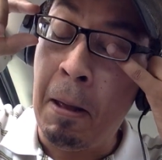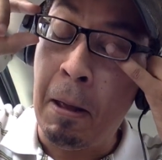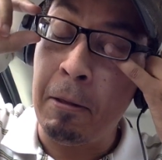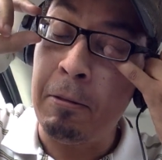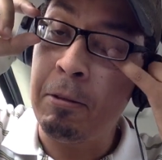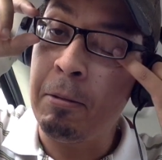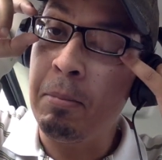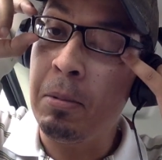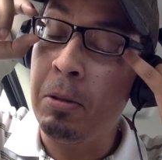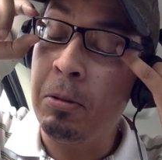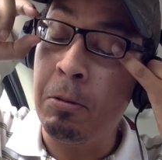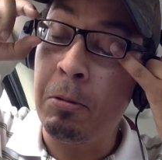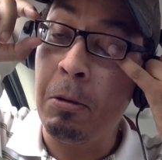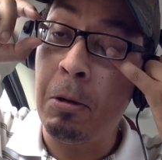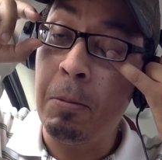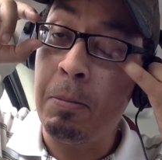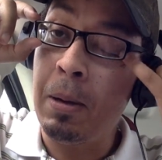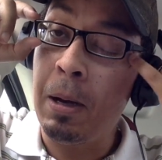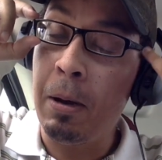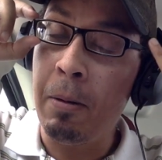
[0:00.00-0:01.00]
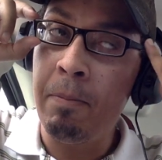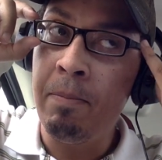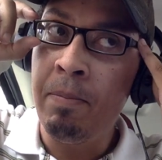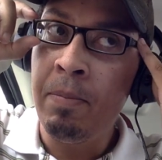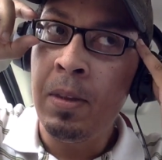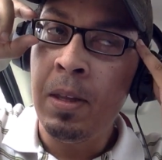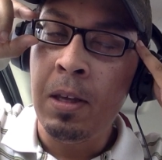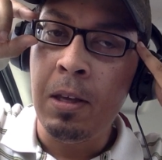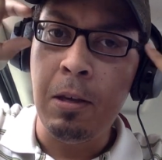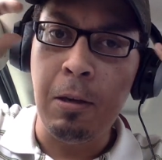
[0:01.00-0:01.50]
a similar story about
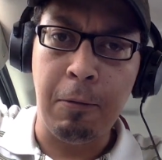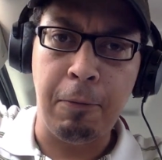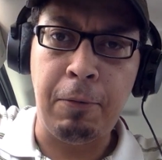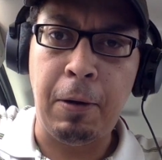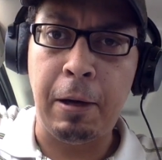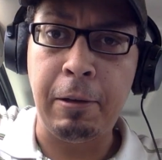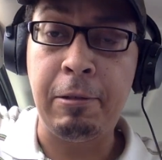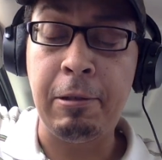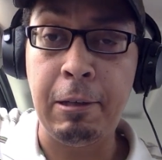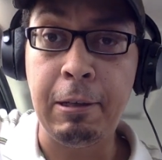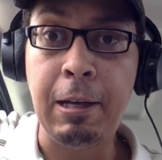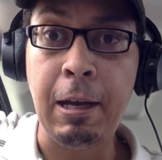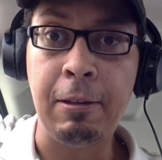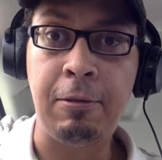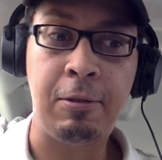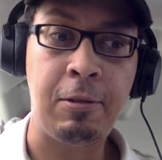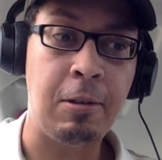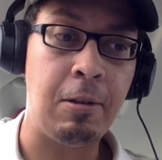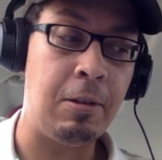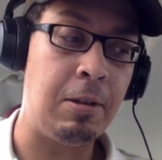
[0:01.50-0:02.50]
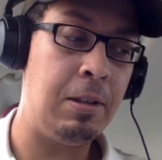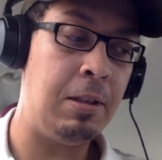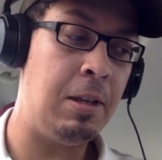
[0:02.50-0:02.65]
fighting against